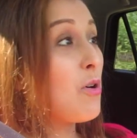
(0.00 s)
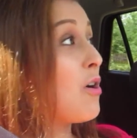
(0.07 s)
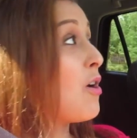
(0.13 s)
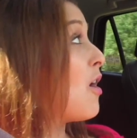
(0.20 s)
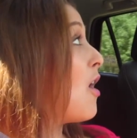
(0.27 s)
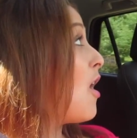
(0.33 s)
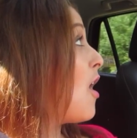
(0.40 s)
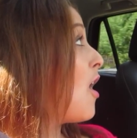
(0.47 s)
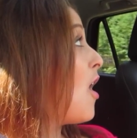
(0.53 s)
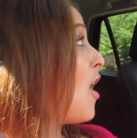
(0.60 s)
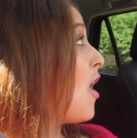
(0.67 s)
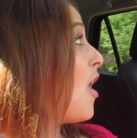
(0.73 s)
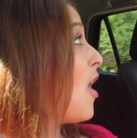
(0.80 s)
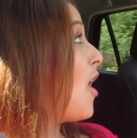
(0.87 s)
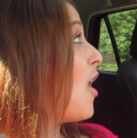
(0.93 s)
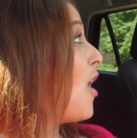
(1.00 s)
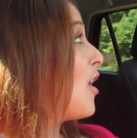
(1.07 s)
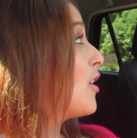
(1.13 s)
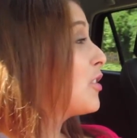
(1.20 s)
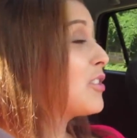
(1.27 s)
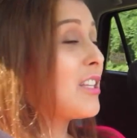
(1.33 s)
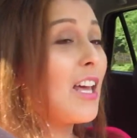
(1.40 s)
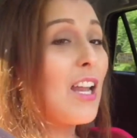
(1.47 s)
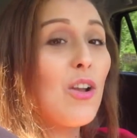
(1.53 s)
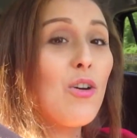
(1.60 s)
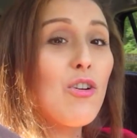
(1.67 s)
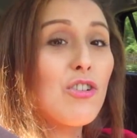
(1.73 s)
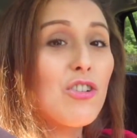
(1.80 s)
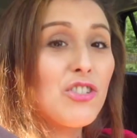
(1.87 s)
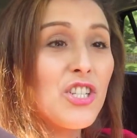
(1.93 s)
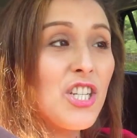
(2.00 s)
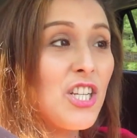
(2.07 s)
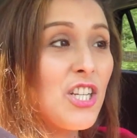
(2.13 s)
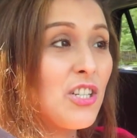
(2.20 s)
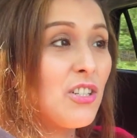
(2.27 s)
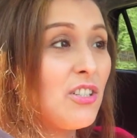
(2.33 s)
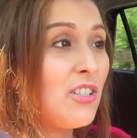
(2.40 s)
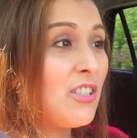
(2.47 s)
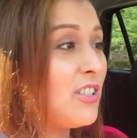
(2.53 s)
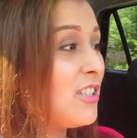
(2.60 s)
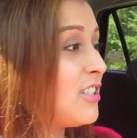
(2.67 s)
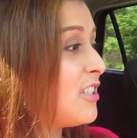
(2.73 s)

Wow, that loco chico.